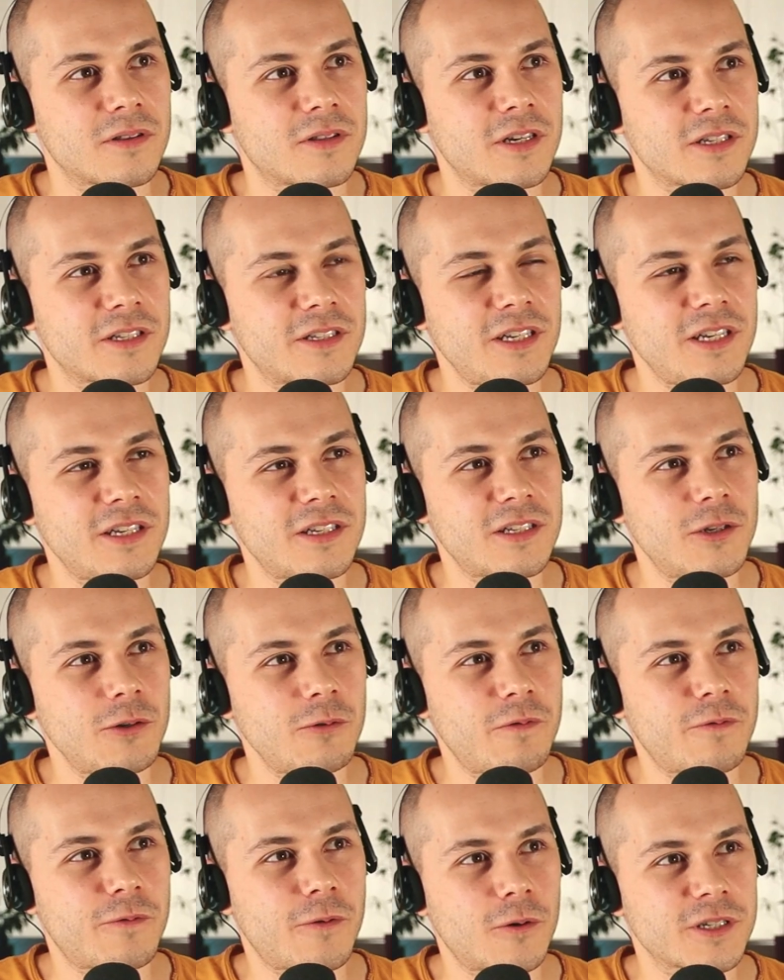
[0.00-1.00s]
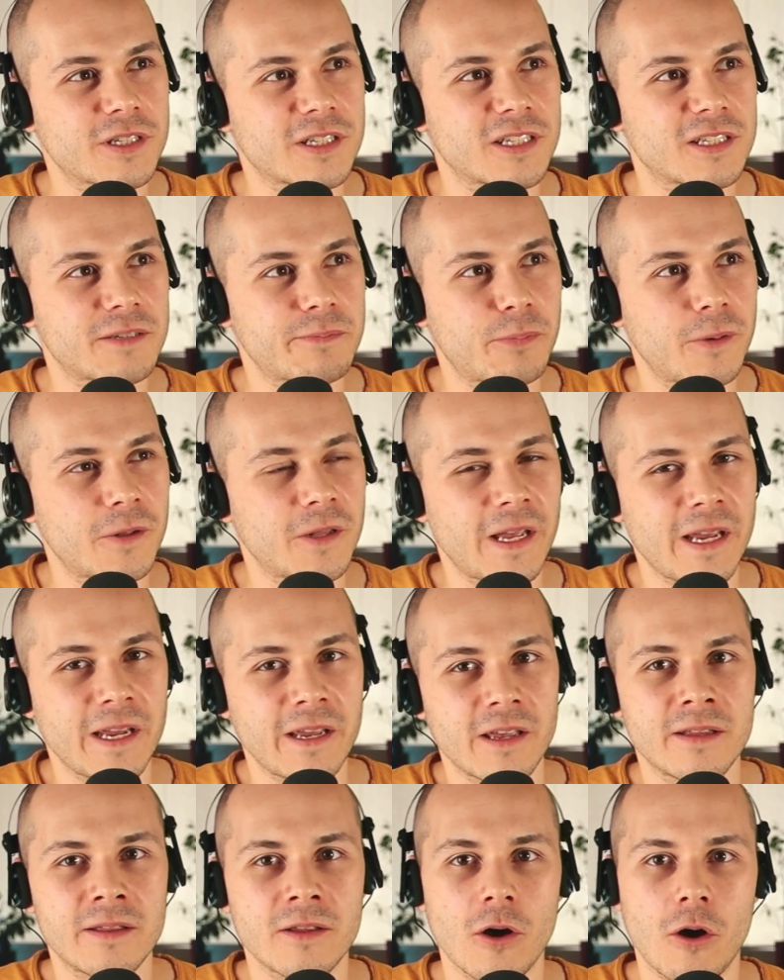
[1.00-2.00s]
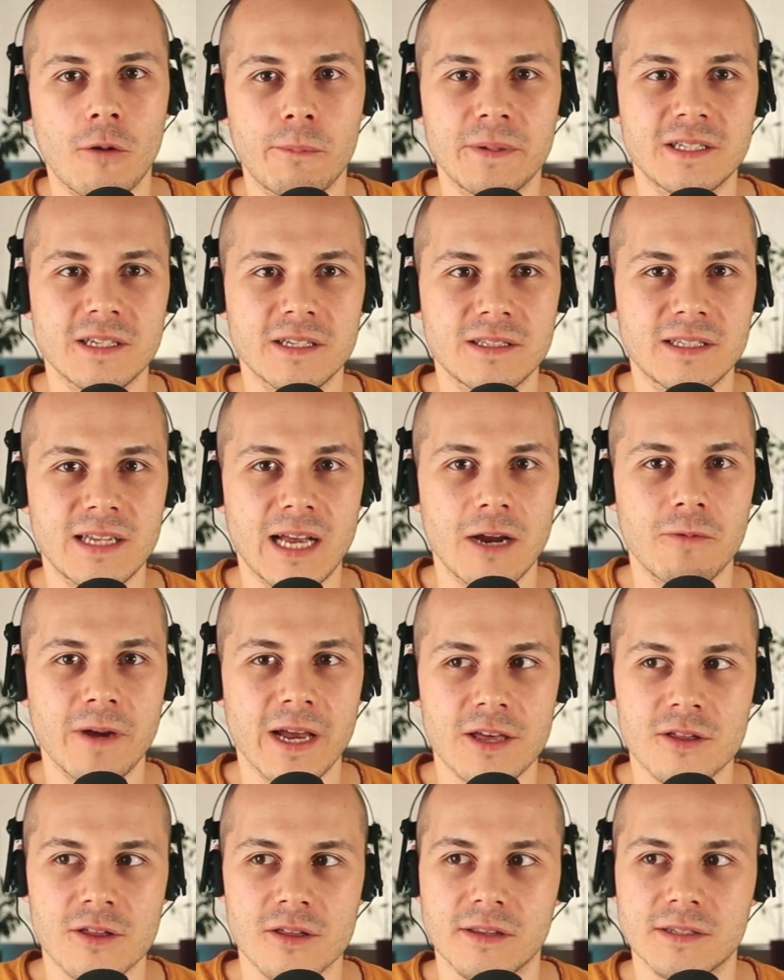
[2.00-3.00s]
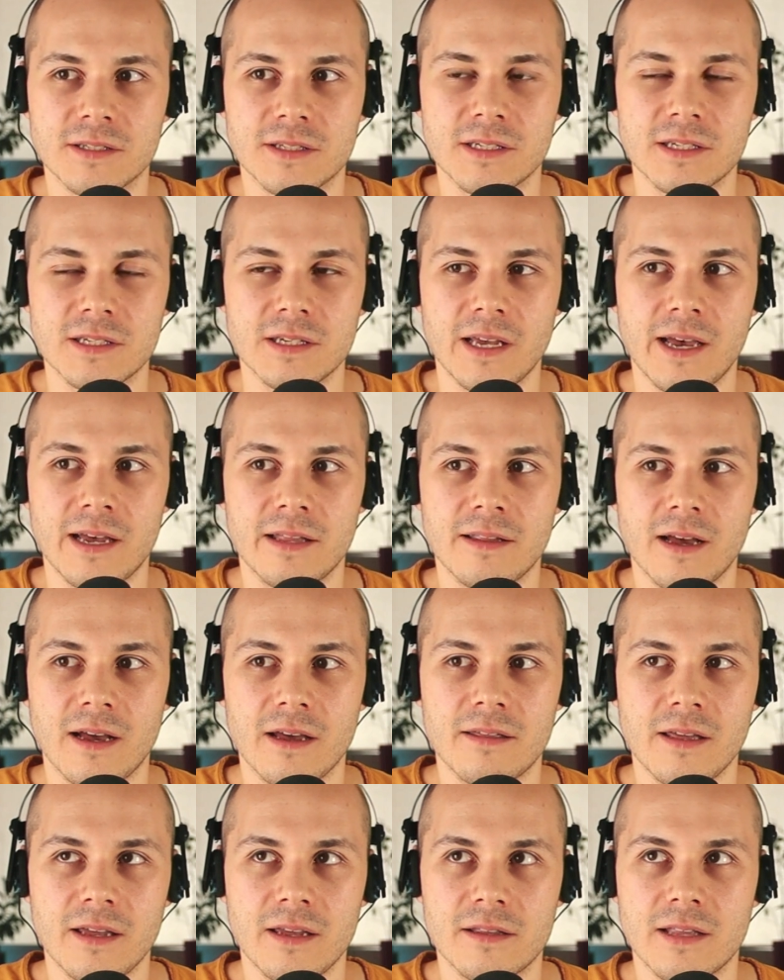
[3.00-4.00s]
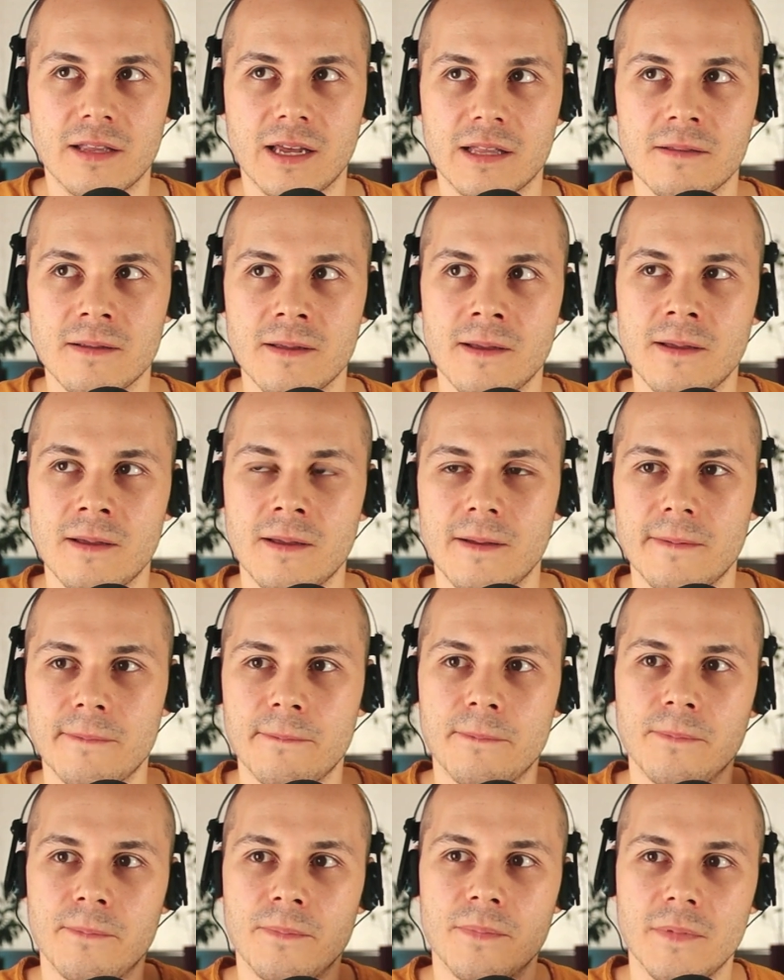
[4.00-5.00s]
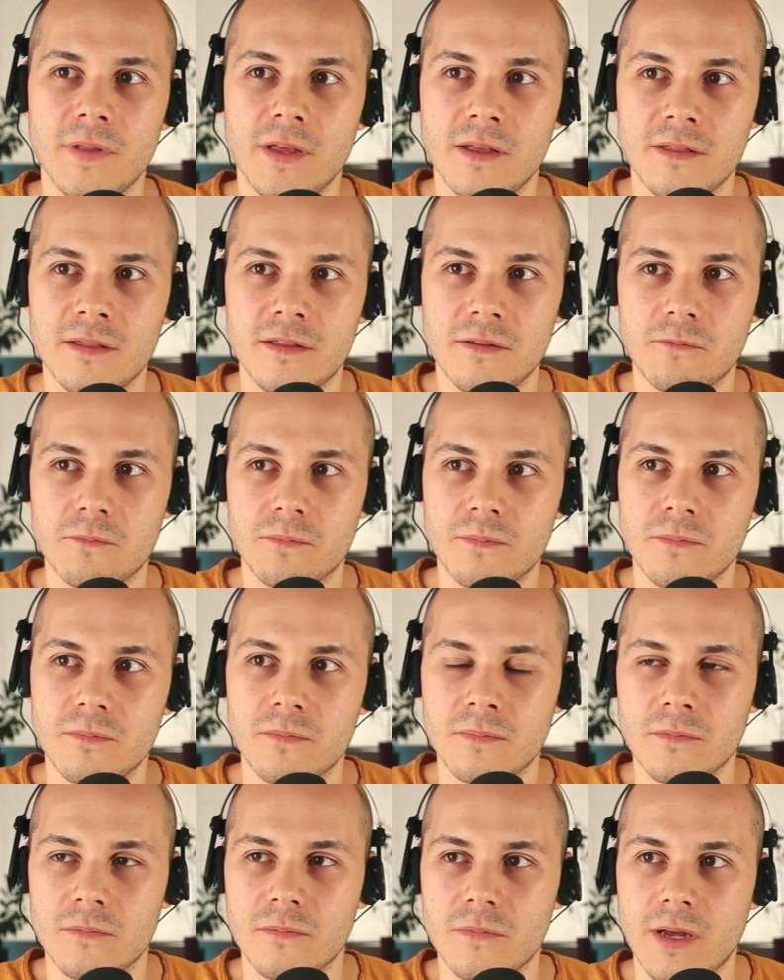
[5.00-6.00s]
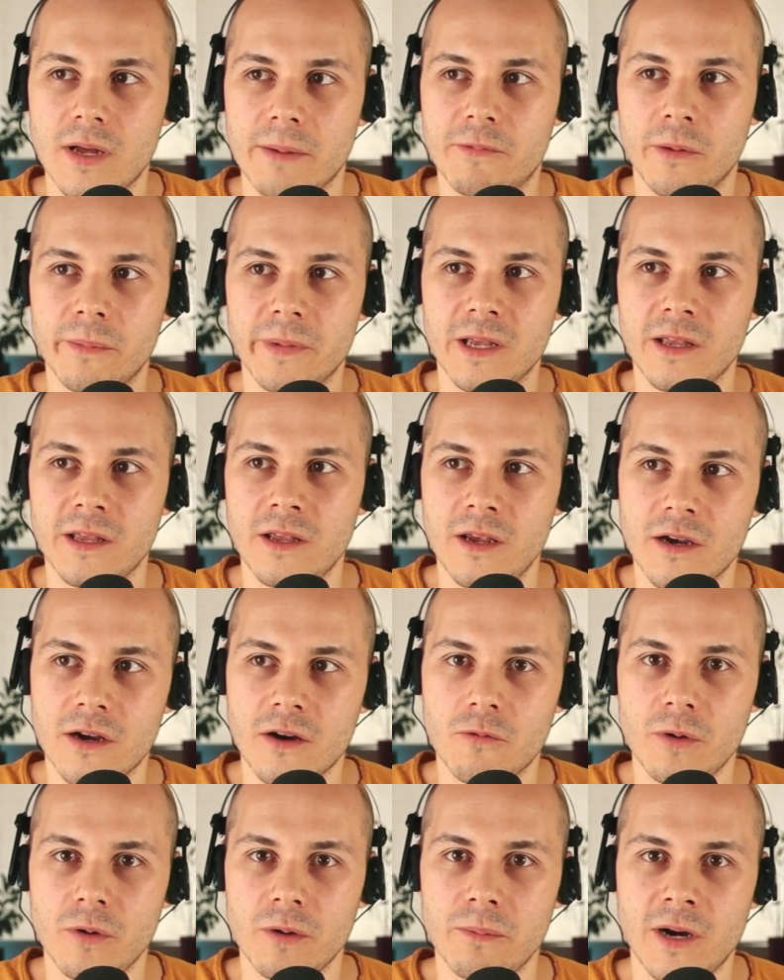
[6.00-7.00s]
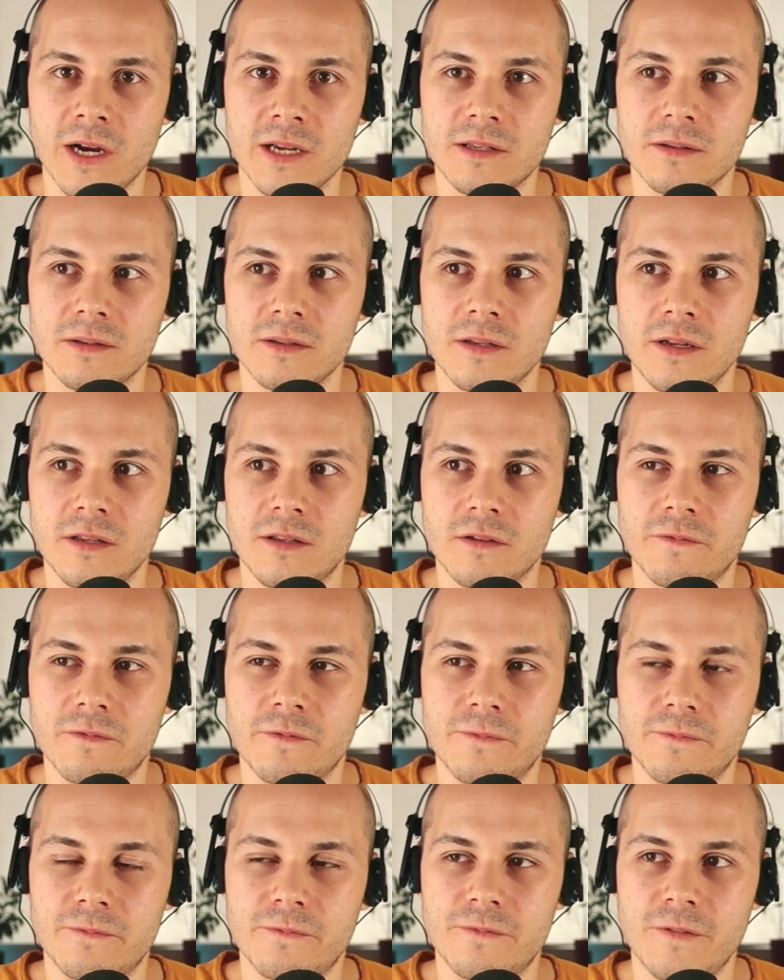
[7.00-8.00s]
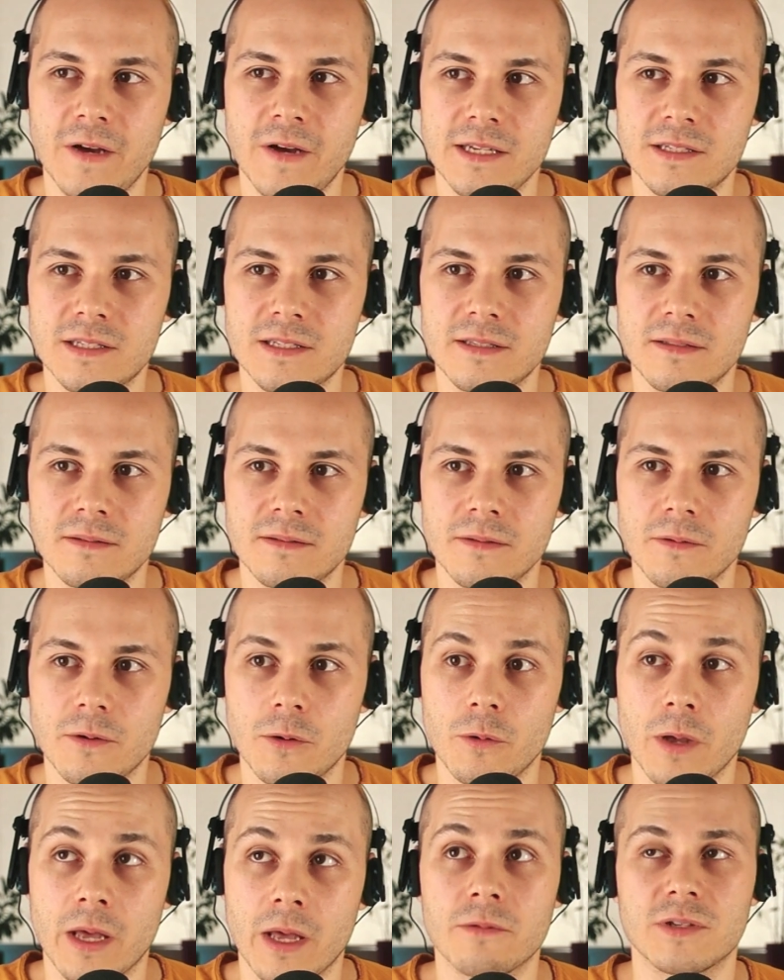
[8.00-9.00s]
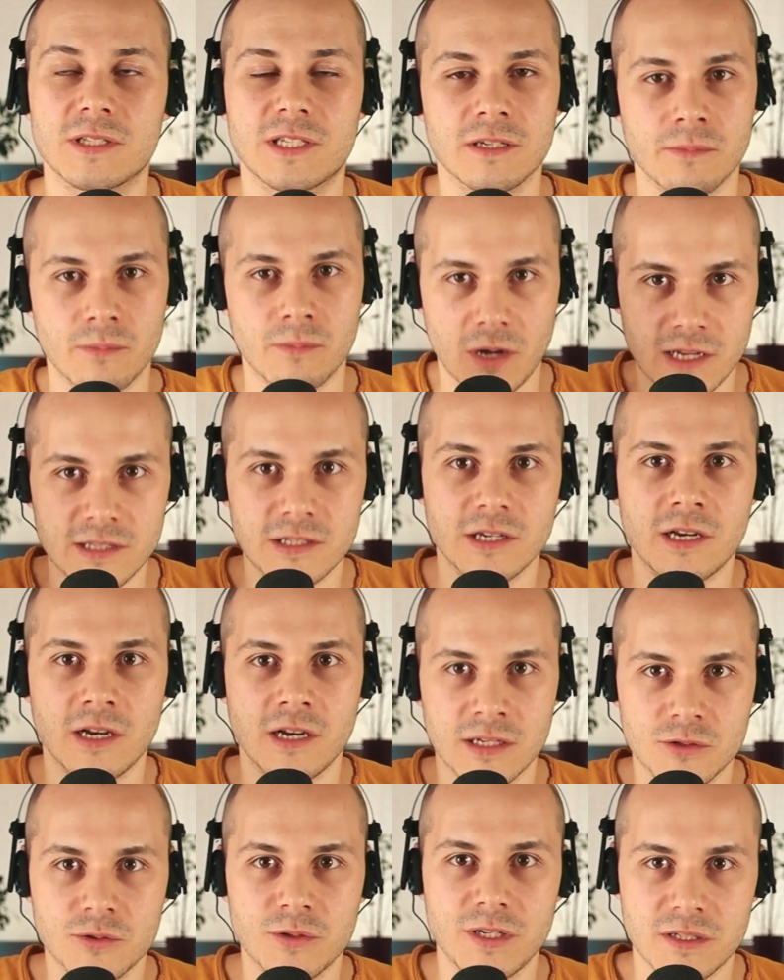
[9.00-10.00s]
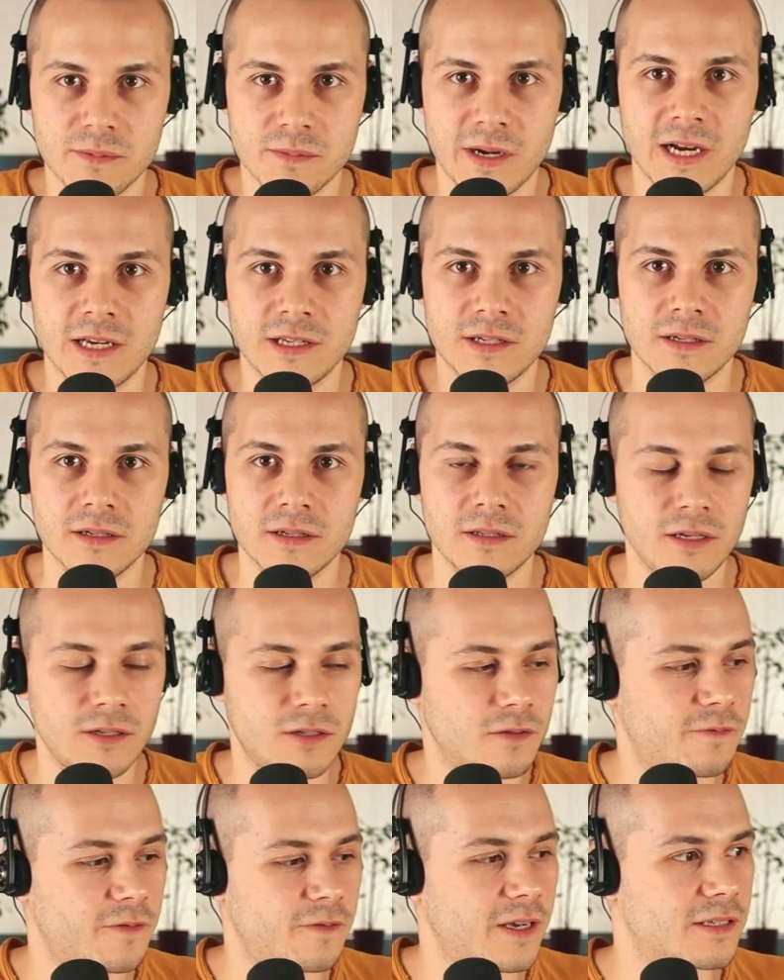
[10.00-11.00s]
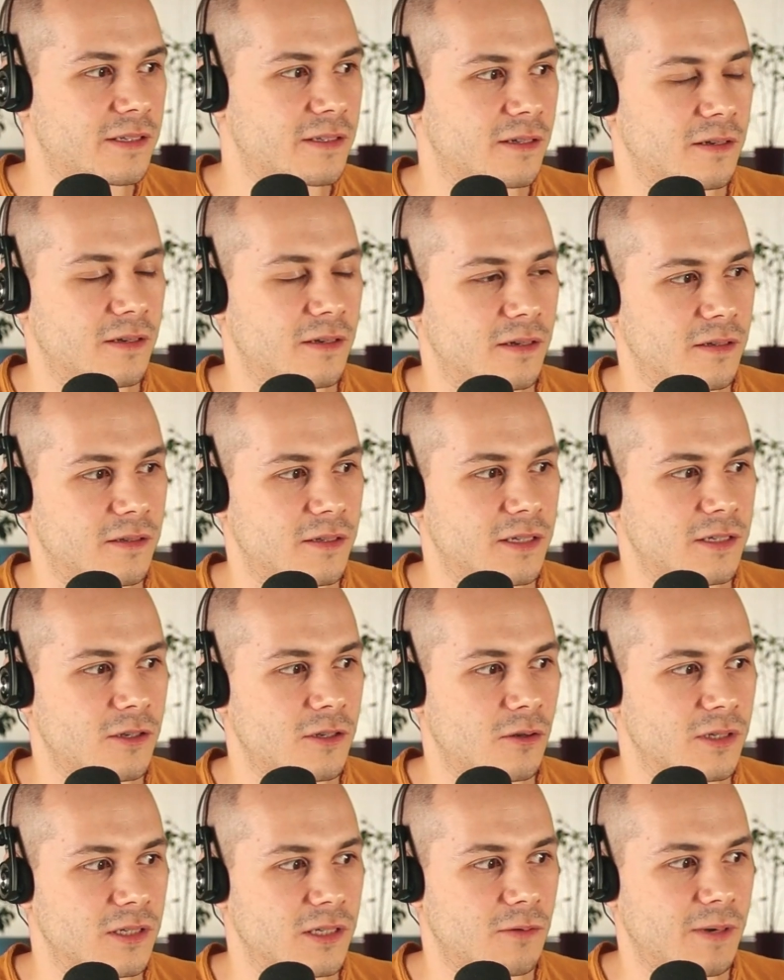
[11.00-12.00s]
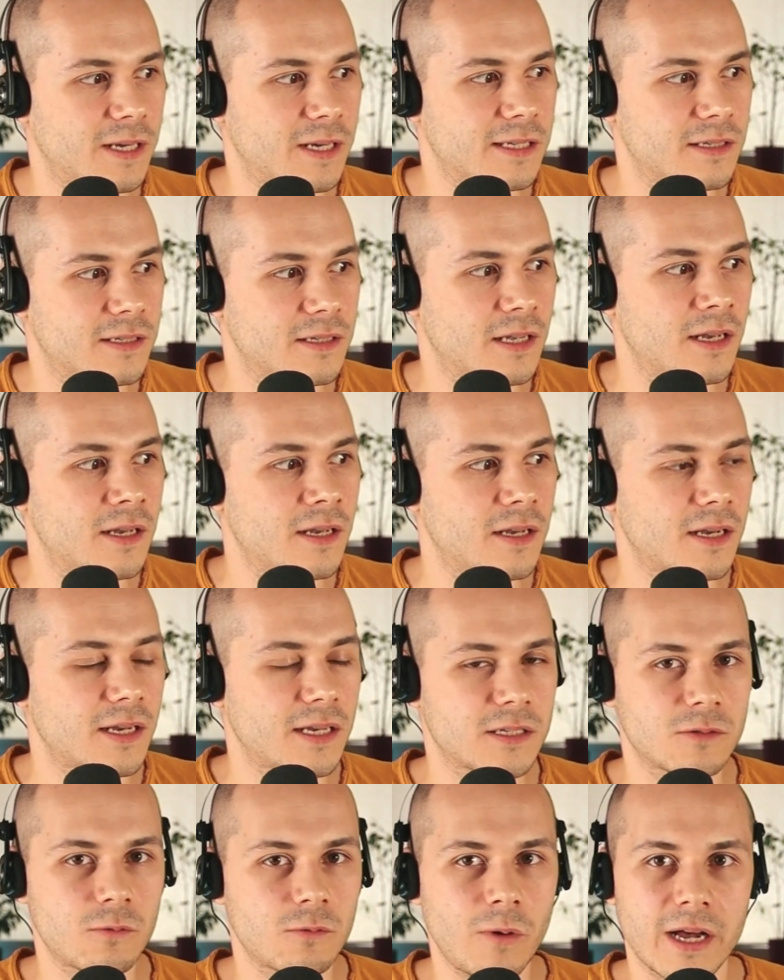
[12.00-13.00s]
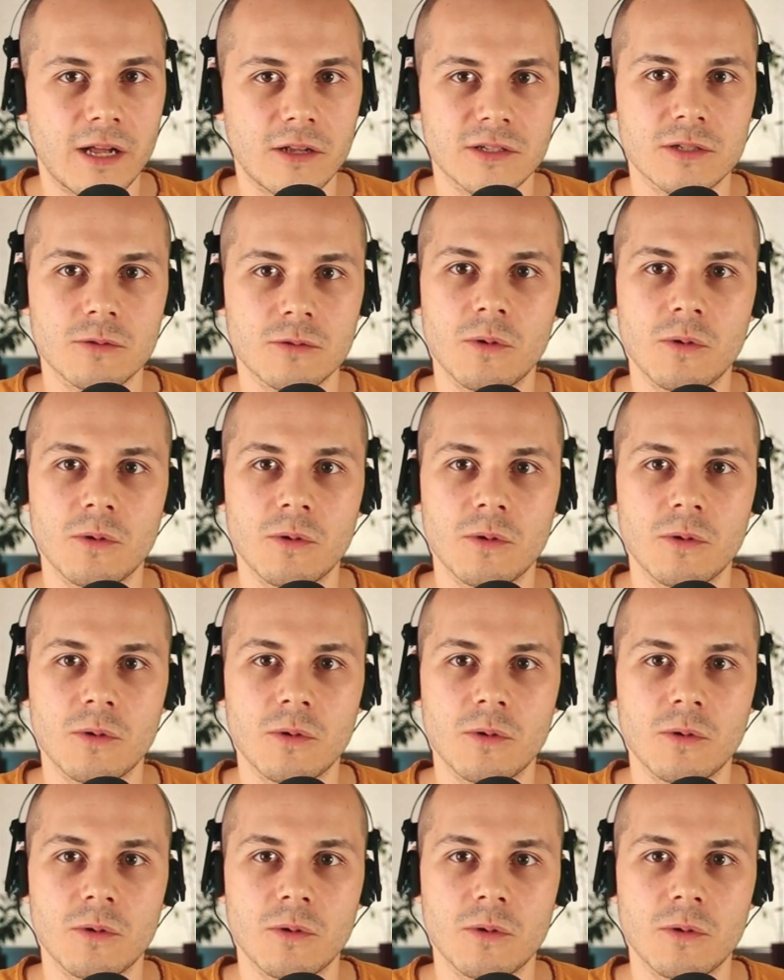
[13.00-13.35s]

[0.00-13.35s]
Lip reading: There's these two forces pulling in opposite directions, and I think that in the upcoming year we might need to face, and some other countries might need to face this consequence as well.